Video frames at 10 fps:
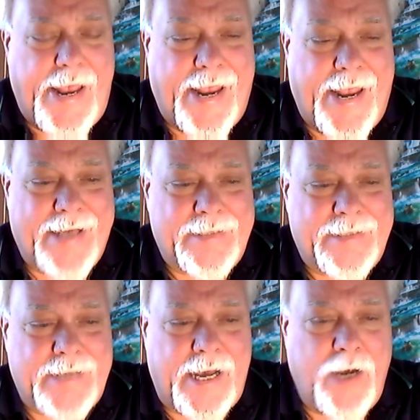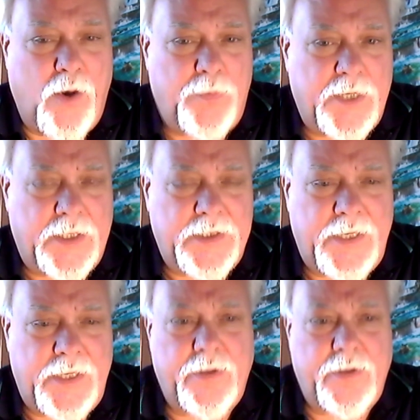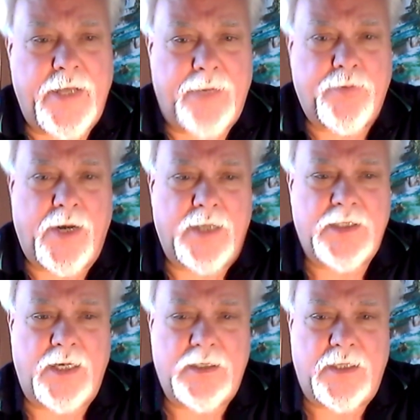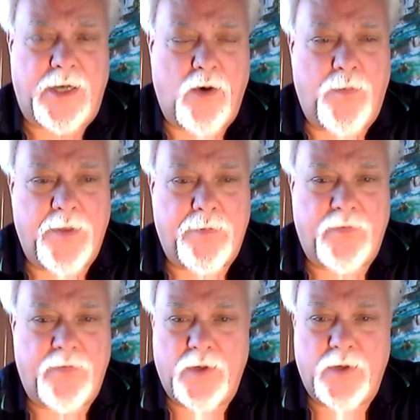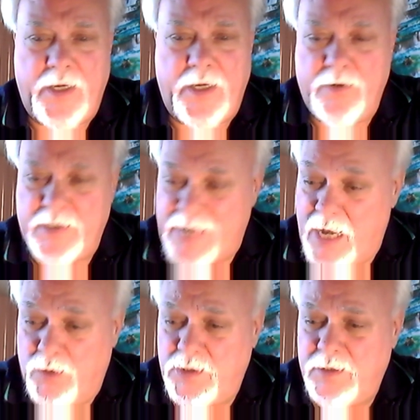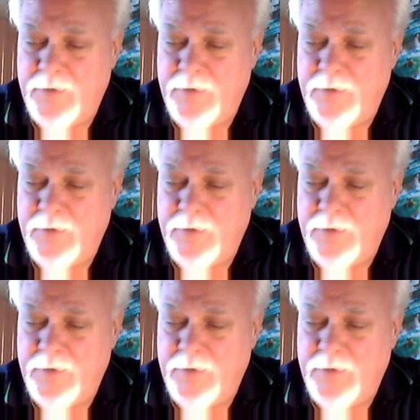and i hope to continue that process and i hope that before the year is out